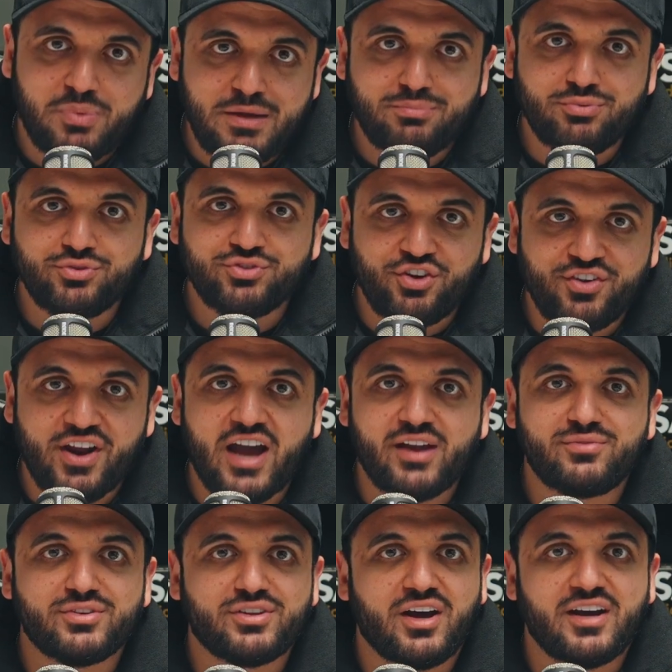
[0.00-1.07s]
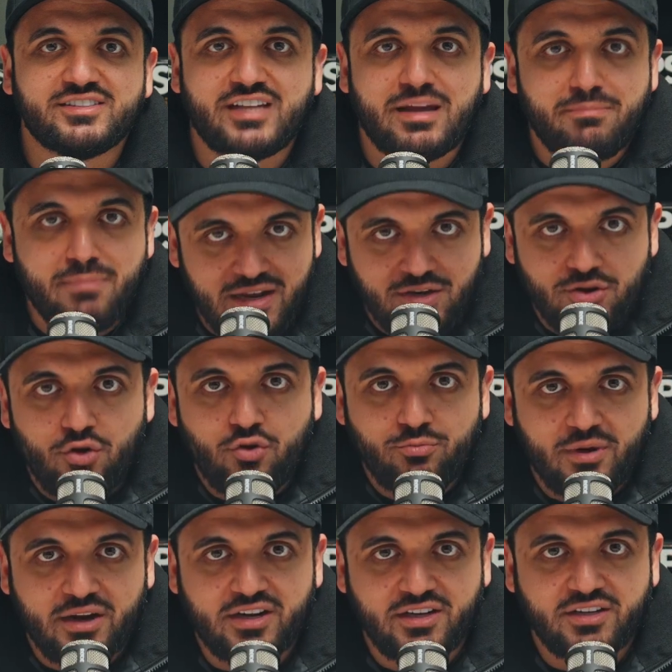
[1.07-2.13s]
people don't advertise, they make no
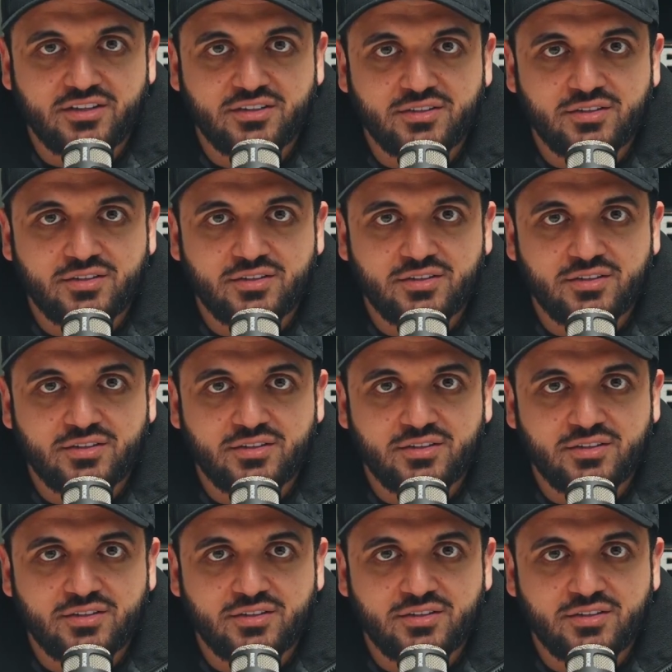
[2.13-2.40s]
money.